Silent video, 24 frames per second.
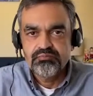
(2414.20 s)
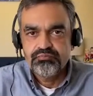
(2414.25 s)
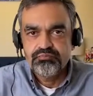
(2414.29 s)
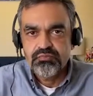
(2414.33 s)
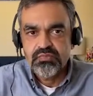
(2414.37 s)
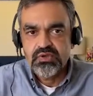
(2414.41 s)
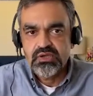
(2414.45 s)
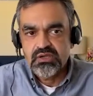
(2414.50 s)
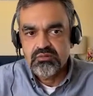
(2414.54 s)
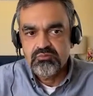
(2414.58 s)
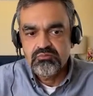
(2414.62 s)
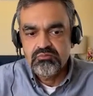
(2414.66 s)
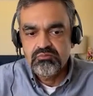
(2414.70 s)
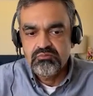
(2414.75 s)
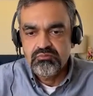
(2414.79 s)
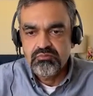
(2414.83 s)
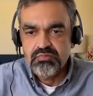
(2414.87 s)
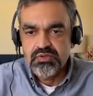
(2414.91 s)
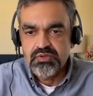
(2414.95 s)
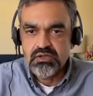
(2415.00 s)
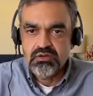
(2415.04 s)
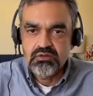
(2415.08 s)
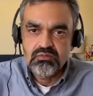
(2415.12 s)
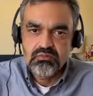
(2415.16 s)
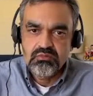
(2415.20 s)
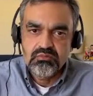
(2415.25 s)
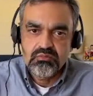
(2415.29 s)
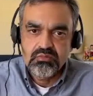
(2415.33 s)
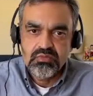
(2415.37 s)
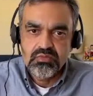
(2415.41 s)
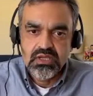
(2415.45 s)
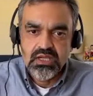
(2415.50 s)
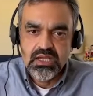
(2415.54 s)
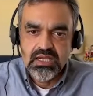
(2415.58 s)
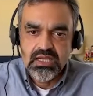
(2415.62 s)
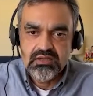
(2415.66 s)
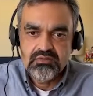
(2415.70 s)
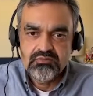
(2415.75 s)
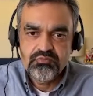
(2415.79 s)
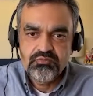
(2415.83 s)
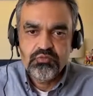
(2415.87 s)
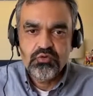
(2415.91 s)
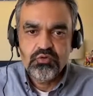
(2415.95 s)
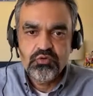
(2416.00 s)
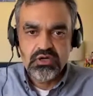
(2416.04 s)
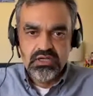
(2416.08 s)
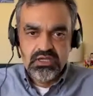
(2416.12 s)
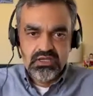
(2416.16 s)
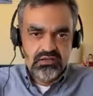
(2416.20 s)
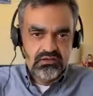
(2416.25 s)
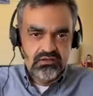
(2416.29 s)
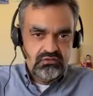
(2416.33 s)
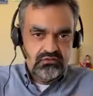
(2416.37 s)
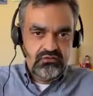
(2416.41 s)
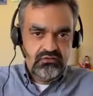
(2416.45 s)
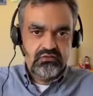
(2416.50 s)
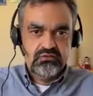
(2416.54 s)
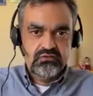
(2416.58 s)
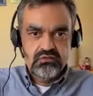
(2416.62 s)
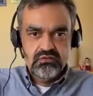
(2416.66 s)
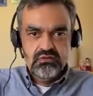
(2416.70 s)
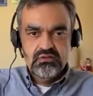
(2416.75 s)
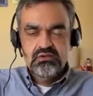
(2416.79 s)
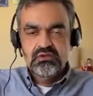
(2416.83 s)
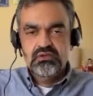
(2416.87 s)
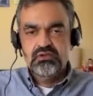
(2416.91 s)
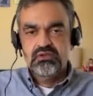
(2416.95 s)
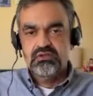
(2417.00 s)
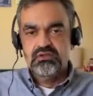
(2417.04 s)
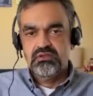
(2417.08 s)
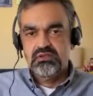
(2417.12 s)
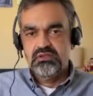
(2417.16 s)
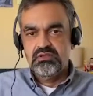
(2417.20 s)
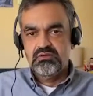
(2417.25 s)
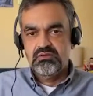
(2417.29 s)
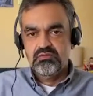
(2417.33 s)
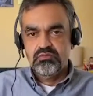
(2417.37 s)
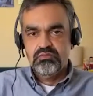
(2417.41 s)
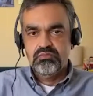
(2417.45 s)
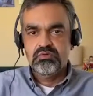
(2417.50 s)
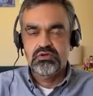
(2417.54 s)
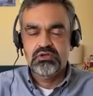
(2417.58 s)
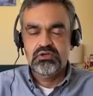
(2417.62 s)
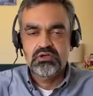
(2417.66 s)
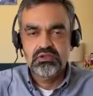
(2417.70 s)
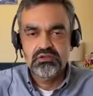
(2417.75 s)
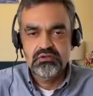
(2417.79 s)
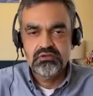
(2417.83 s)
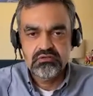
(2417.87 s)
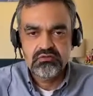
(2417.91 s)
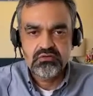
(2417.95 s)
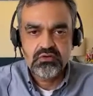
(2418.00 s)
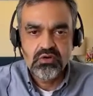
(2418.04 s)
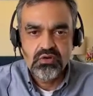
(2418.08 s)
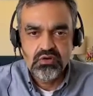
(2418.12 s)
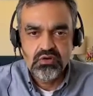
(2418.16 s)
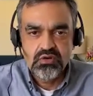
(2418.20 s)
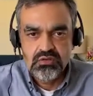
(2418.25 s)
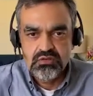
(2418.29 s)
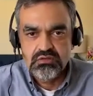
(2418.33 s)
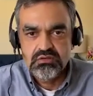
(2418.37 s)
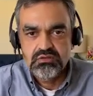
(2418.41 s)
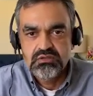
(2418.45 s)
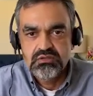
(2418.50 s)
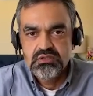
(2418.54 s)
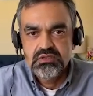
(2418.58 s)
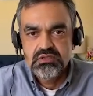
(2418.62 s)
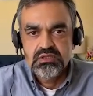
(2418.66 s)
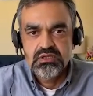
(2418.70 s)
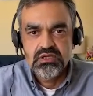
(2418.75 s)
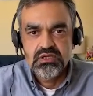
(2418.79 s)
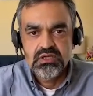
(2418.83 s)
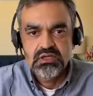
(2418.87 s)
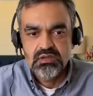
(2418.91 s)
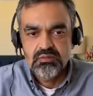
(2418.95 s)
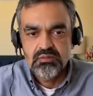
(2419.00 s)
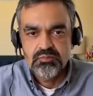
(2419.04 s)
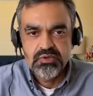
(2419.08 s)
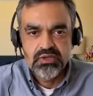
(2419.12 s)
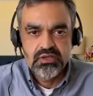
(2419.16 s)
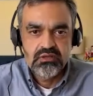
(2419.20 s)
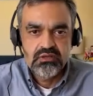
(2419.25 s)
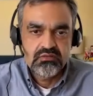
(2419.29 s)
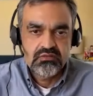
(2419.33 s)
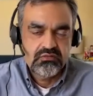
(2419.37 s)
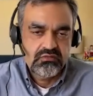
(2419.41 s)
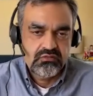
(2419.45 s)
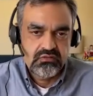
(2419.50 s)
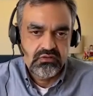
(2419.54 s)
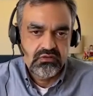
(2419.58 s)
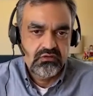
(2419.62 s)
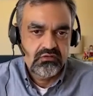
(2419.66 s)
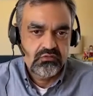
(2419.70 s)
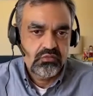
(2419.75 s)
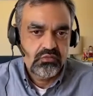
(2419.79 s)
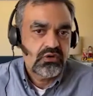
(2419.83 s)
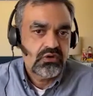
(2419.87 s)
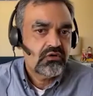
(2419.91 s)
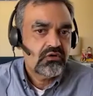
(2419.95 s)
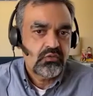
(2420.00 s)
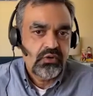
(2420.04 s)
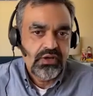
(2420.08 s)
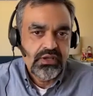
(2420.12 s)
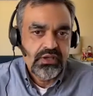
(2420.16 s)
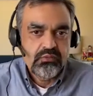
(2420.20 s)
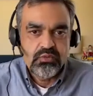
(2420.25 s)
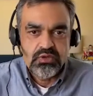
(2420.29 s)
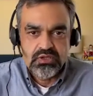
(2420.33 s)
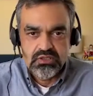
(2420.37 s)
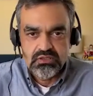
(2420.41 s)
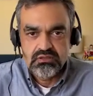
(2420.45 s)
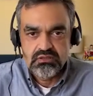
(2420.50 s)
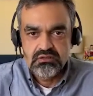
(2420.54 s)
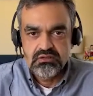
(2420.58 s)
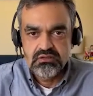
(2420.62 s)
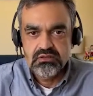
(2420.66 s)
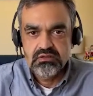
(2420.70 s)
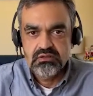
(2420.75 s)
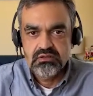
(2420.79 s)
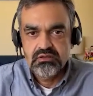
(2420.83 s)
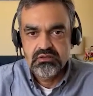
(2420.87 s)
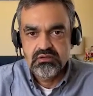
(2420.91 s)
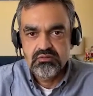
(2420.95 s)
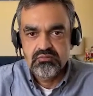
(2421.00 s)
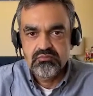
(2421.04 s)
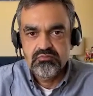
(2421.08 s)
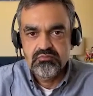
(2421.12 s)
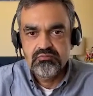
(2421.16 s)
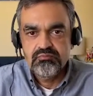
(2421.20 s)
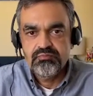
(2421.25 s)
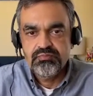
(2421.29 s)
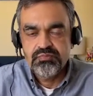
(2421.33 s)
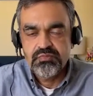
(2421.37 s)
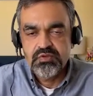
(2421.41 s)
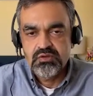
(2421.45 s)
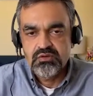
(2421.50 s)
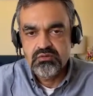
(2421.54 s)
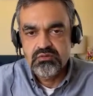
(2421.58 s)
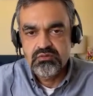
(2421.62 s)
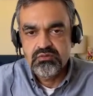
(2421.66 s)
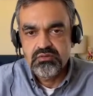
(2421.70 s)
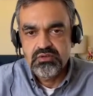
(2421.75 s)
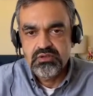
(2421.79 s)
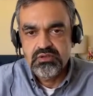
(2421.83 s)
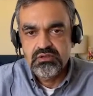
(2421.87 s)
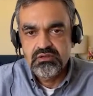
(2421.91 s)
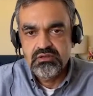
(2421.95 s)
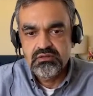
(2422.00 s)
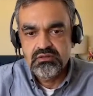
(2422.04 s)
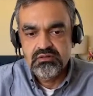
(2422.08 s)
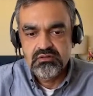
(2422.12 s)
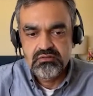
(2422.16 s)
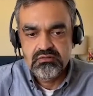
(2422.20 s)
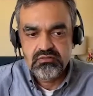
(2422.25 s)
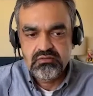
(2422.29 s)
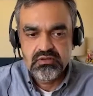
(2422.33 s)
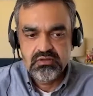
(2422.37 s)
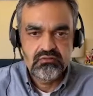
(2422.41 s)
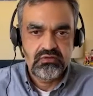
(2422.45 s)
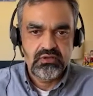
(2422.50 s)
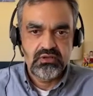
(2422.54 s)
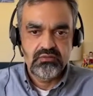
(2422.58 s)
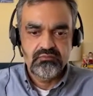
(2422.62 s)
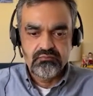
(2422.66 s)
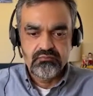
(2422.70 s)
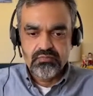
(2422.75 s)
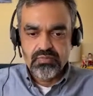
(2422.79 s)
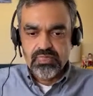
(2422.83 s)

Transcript: for us, on this call, it has worked quite well. In the sense that